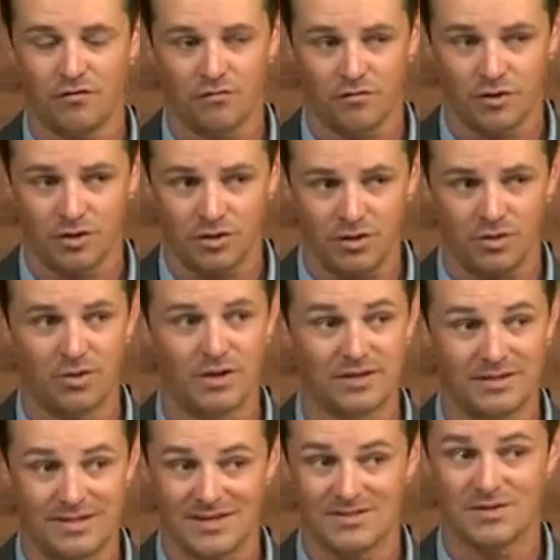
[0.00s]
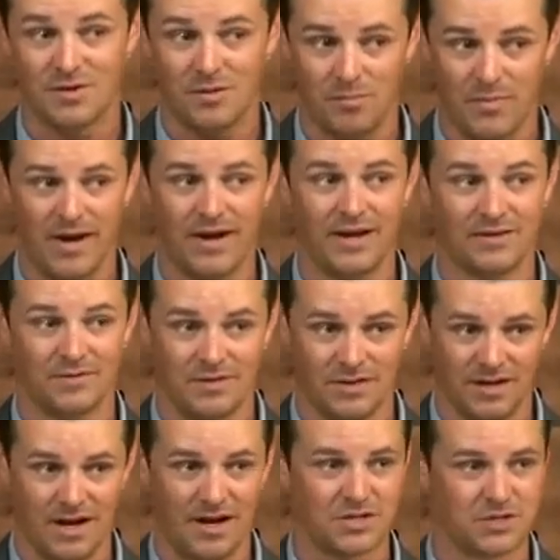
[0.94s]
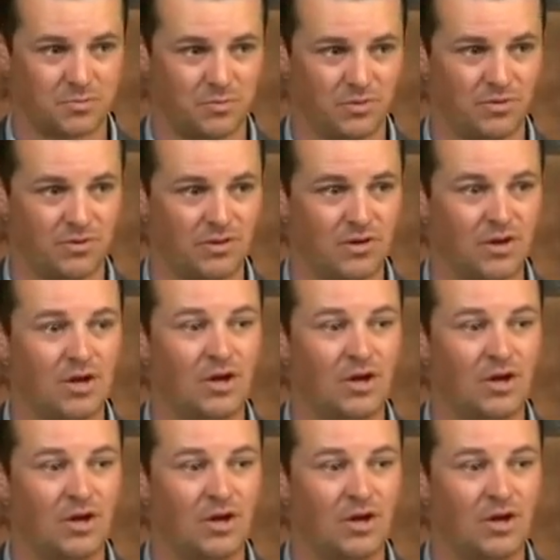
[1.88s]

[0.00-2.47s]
for your disobeying the gospel.